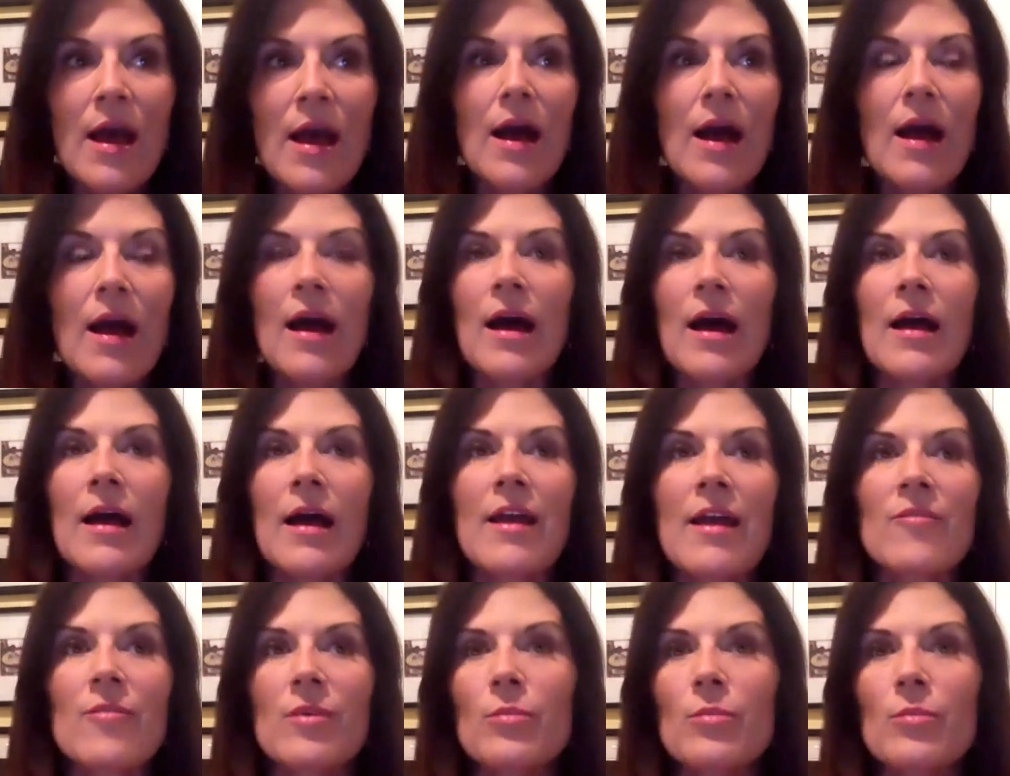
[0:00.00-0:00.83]
I
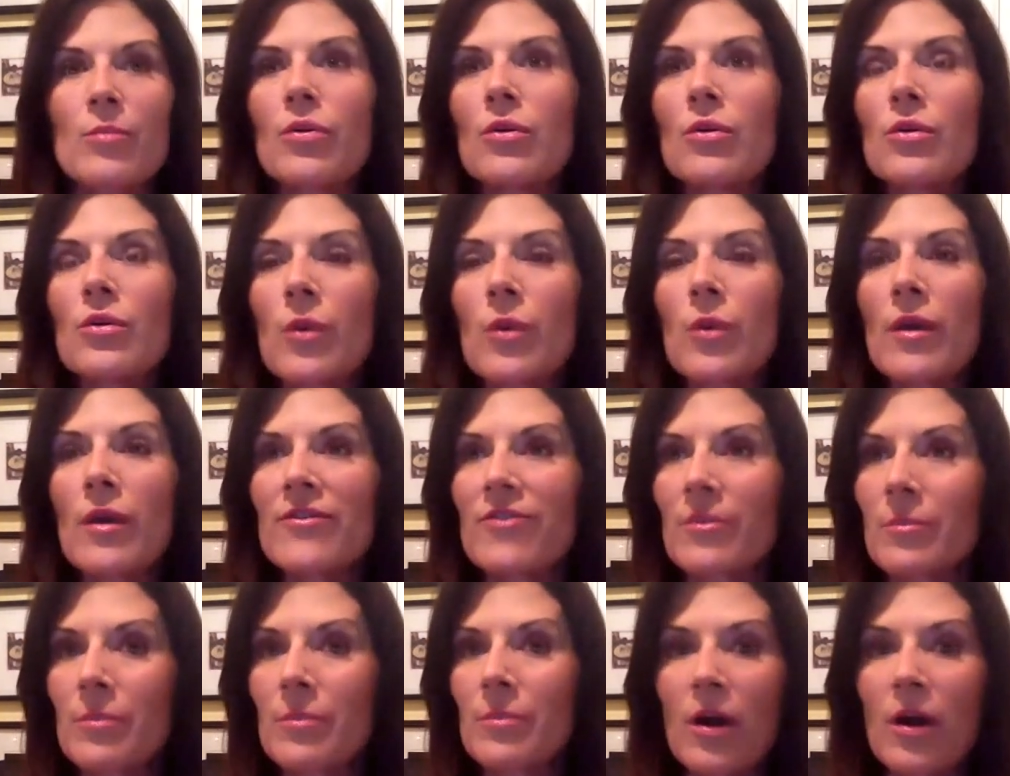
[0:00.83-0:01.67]
have been pulled away
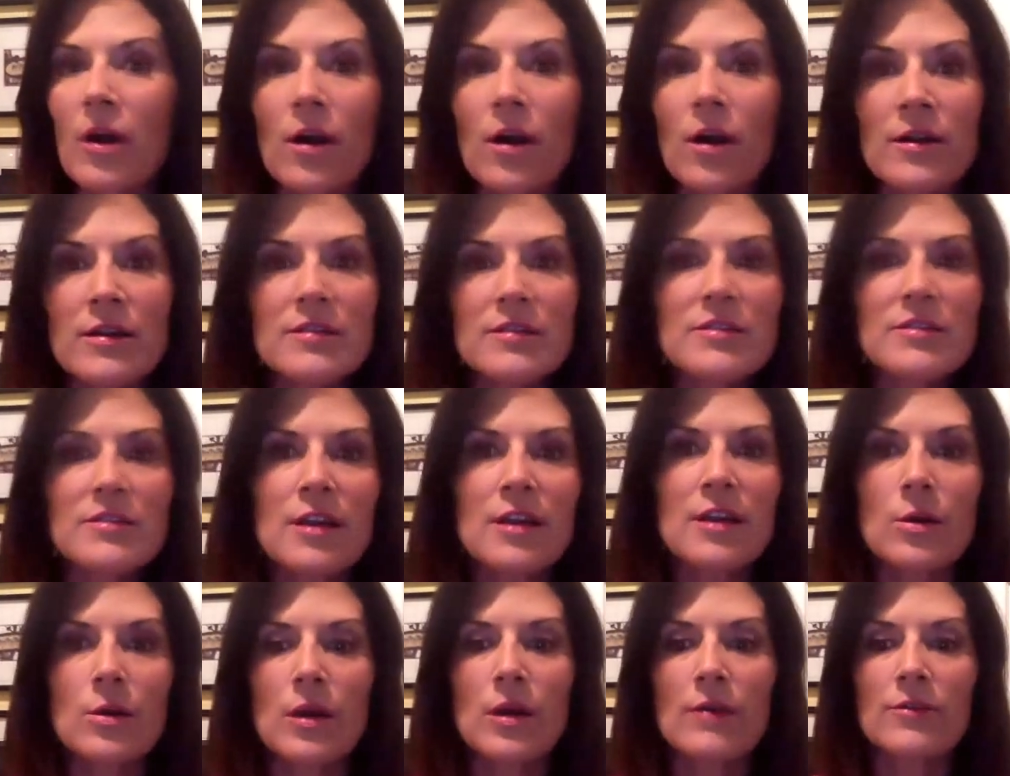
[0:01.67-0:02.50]
from parties to
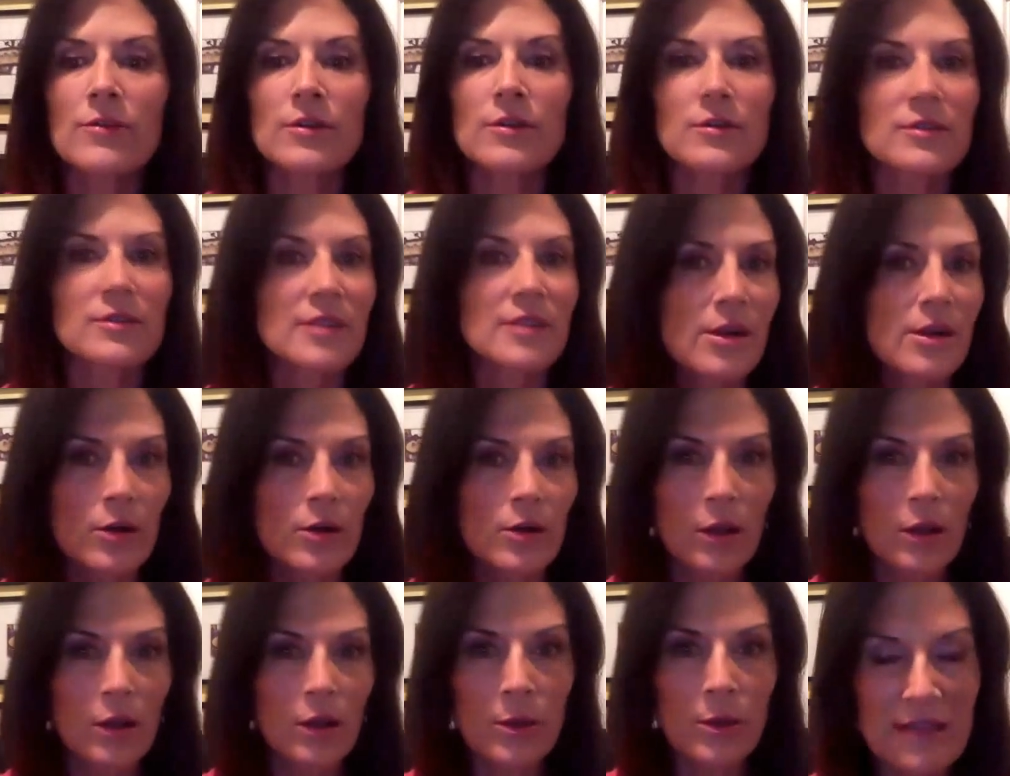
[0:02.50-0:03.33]
go cover Tara
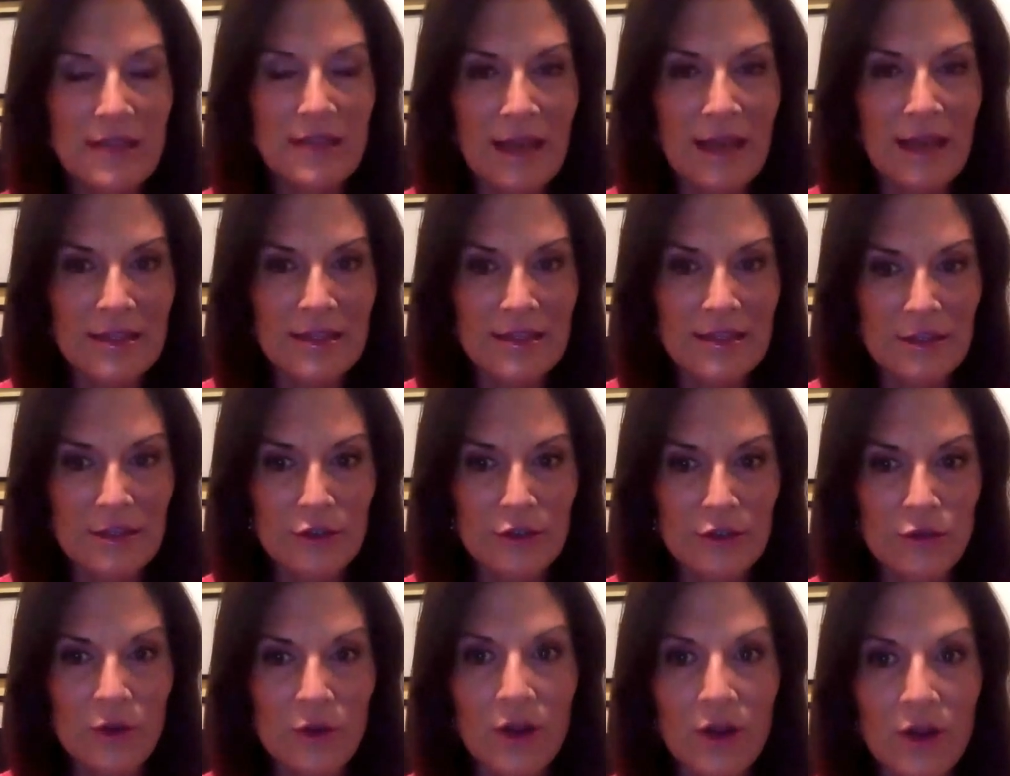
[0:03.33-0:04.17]
Lowen's accidental
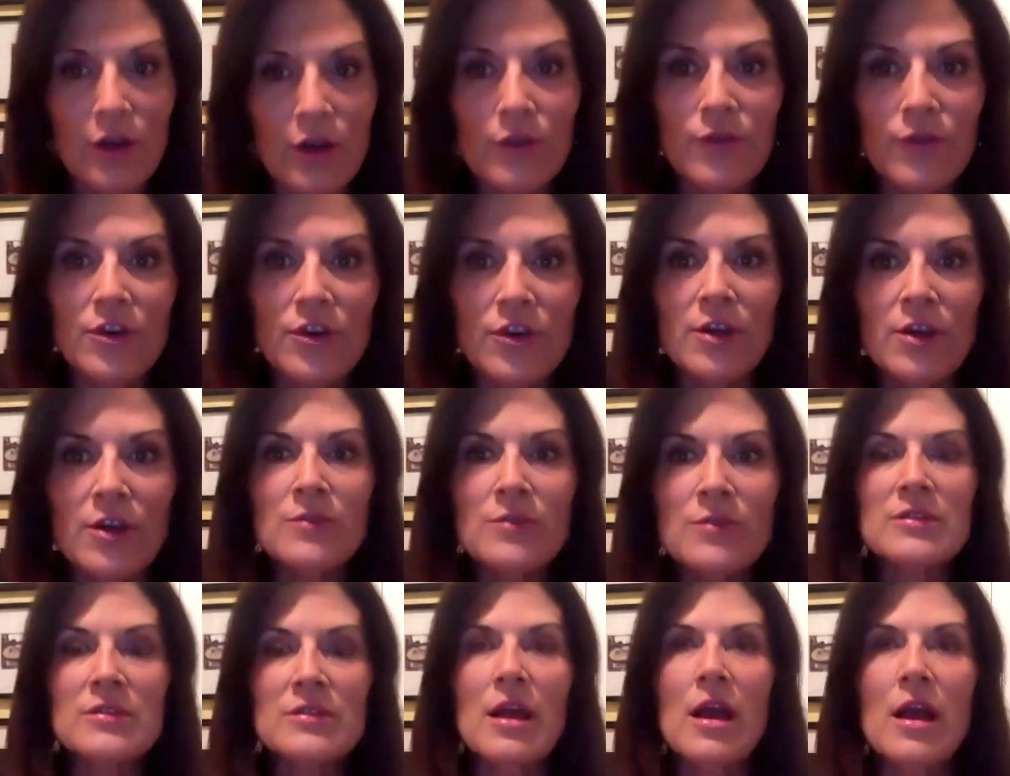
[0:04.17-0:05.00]
drug
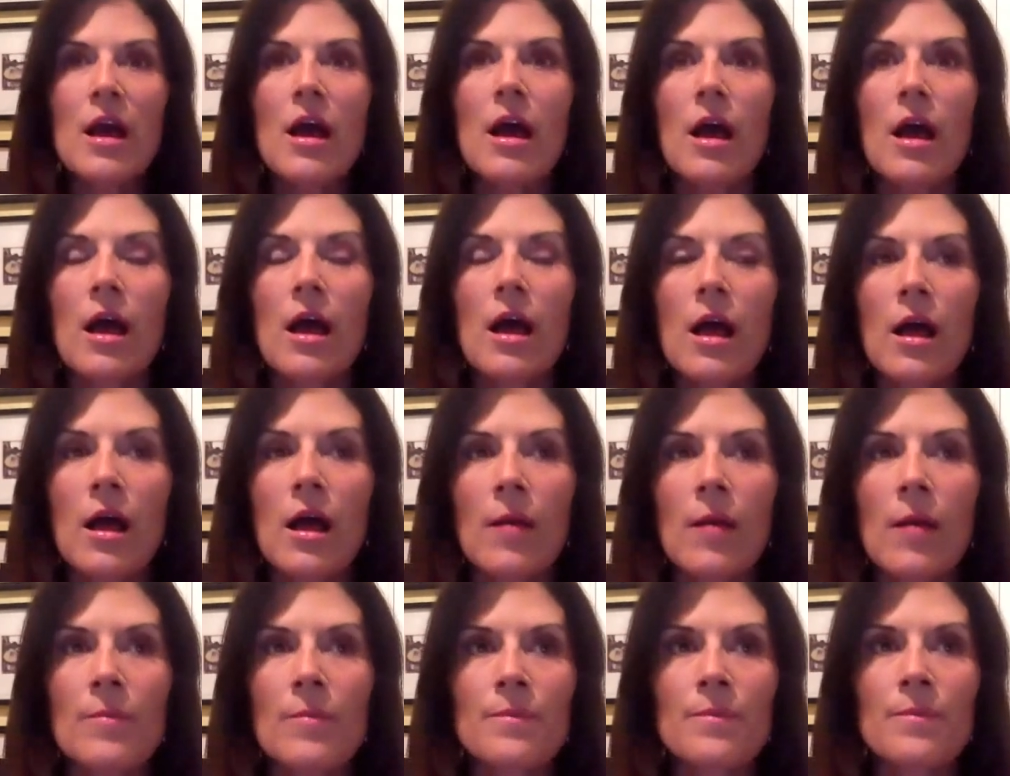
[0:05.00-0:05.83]
overdose.
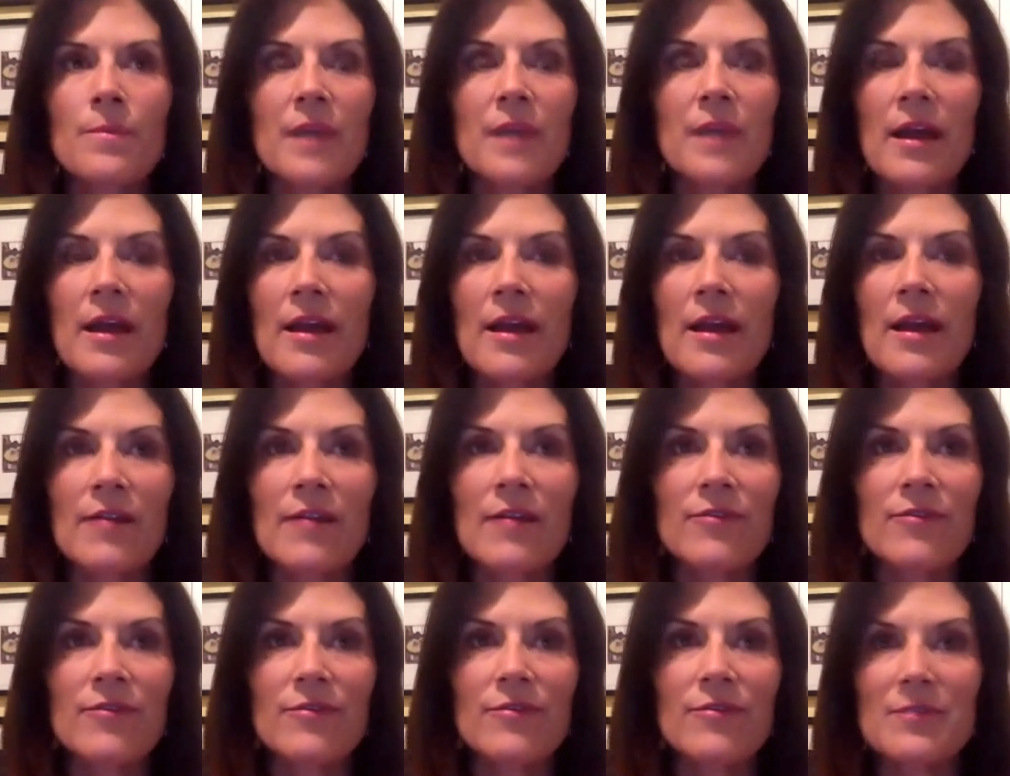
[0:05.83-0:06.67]
I have
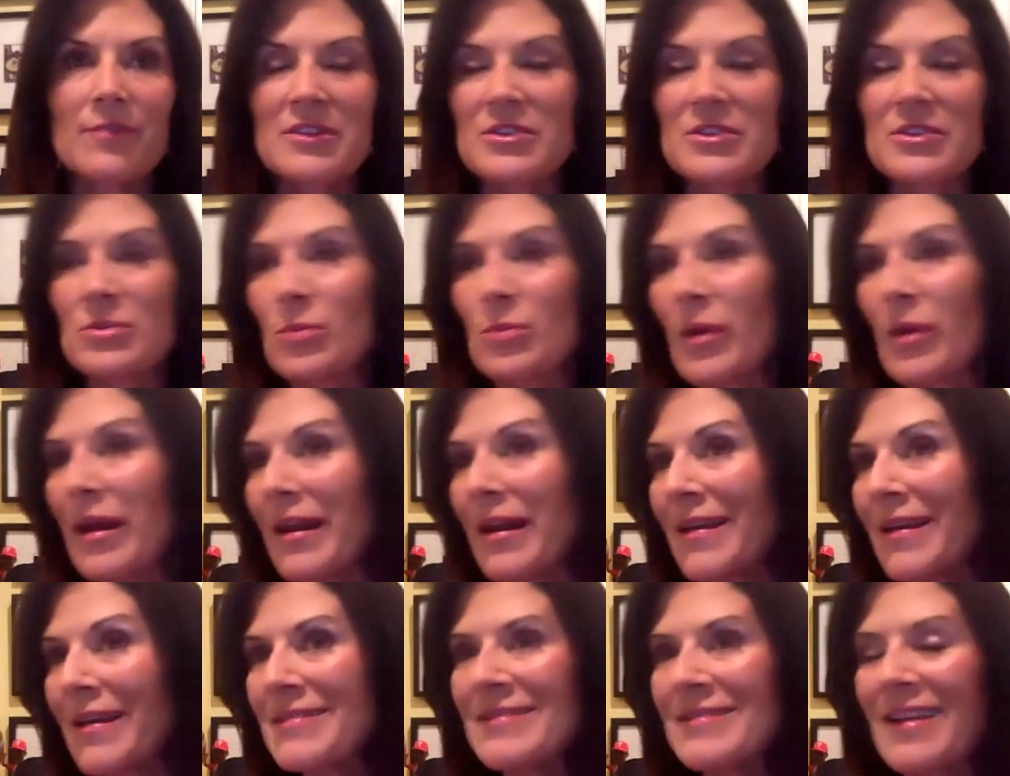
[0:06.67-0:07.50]
missed
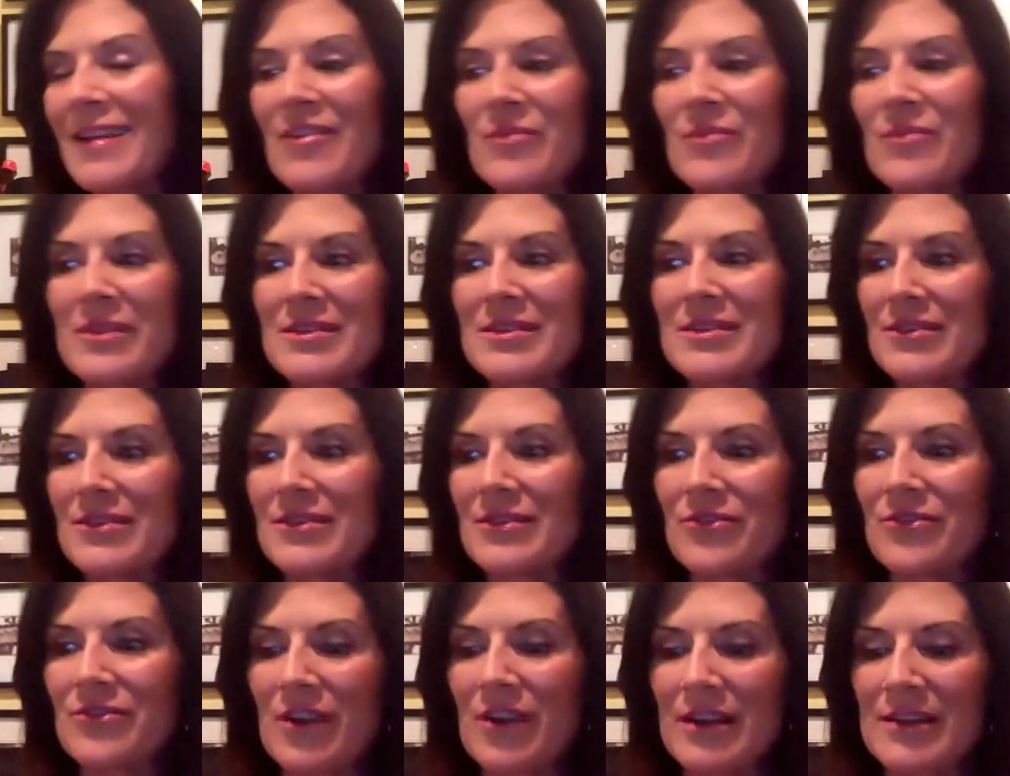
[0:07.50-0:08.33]
weddings. I've missed
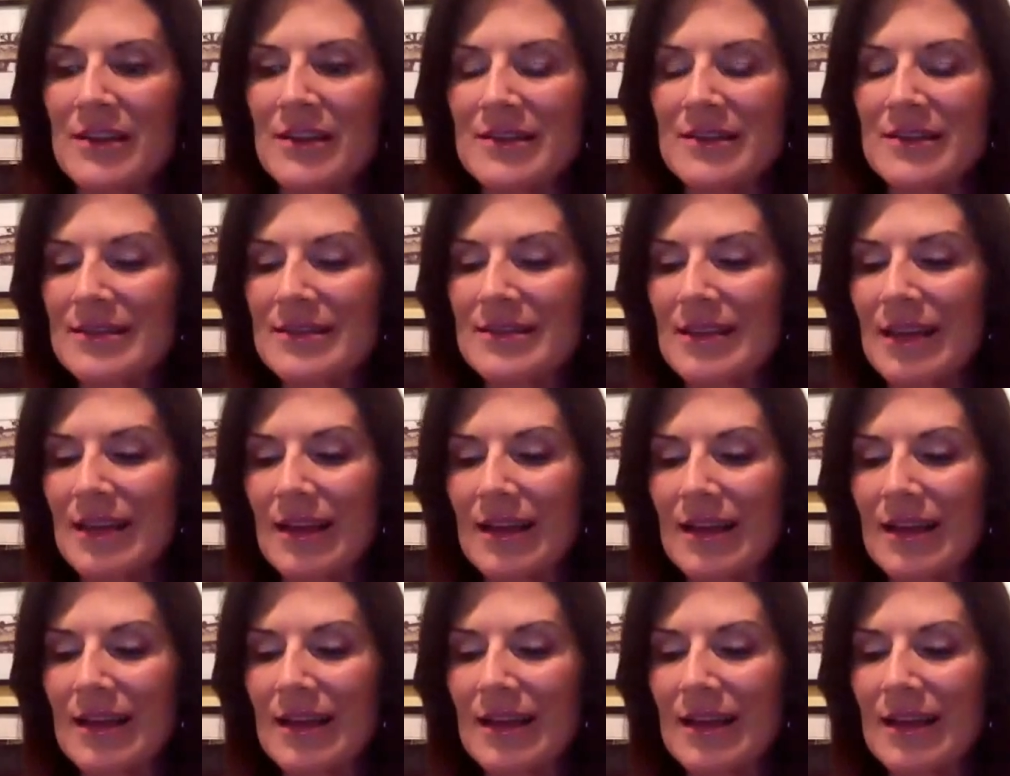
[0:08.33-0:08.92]
friends'